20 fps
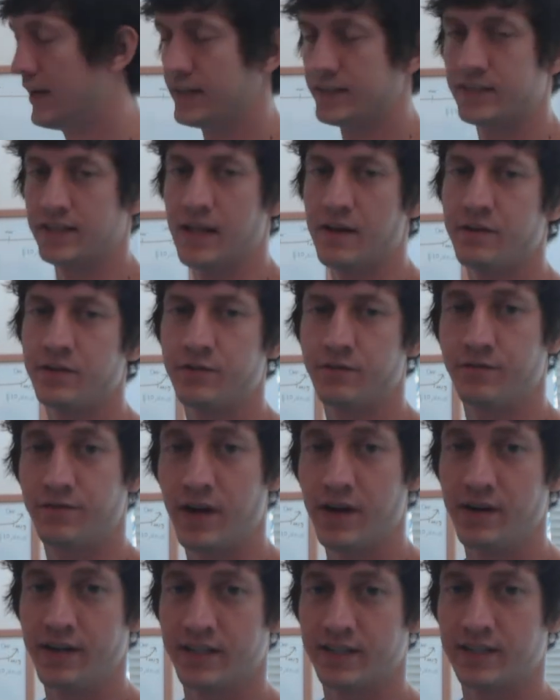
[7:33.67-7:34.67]
And so that was
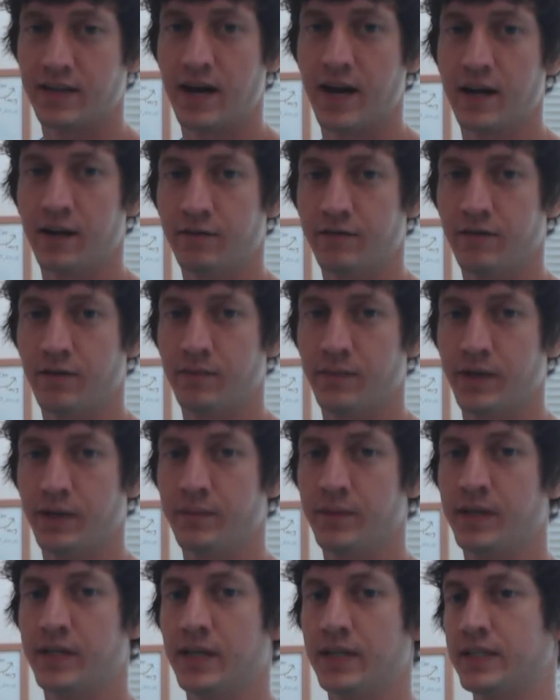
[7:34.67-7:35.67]
very exciting for
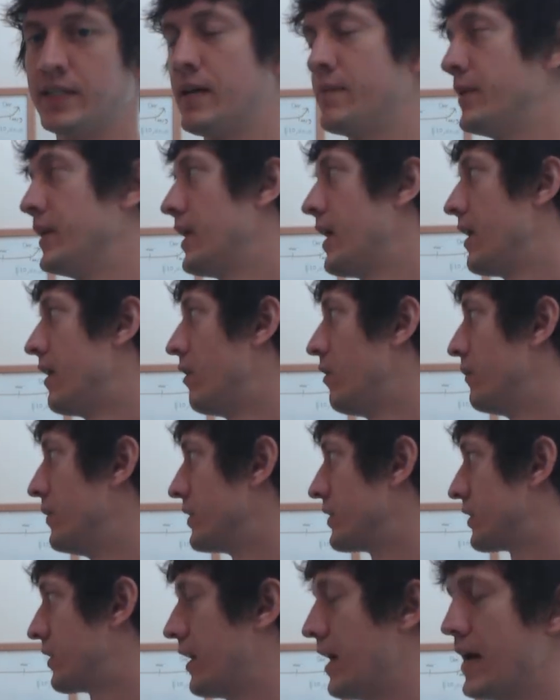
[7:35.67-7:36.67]
me because, I mean, I'd
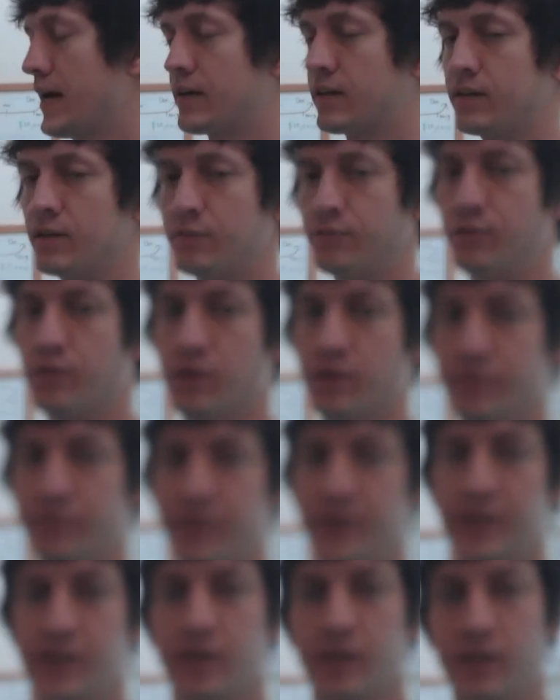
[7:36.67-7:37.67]
almost cracked the
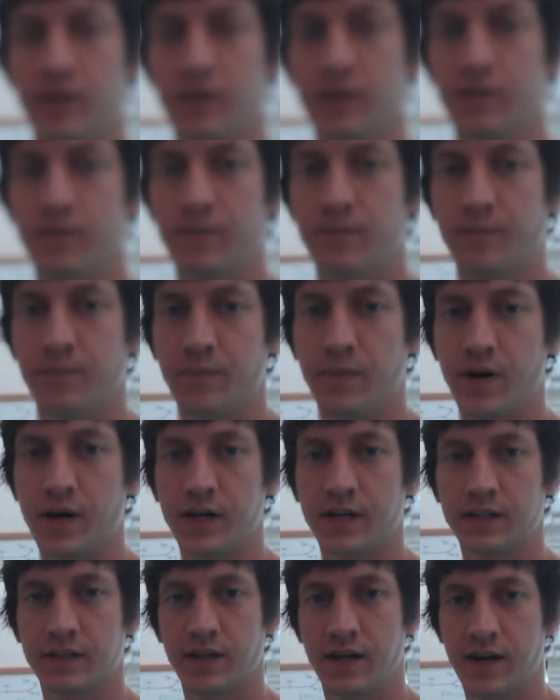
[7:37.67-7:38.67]
4-figure
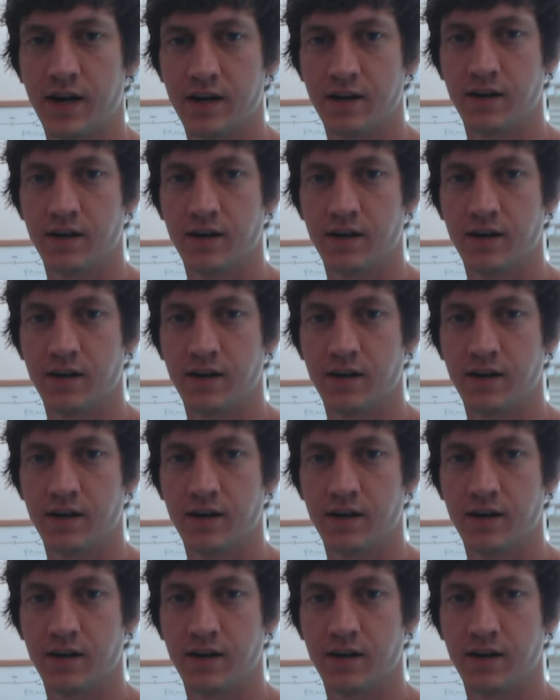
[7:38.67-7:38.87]
mark there.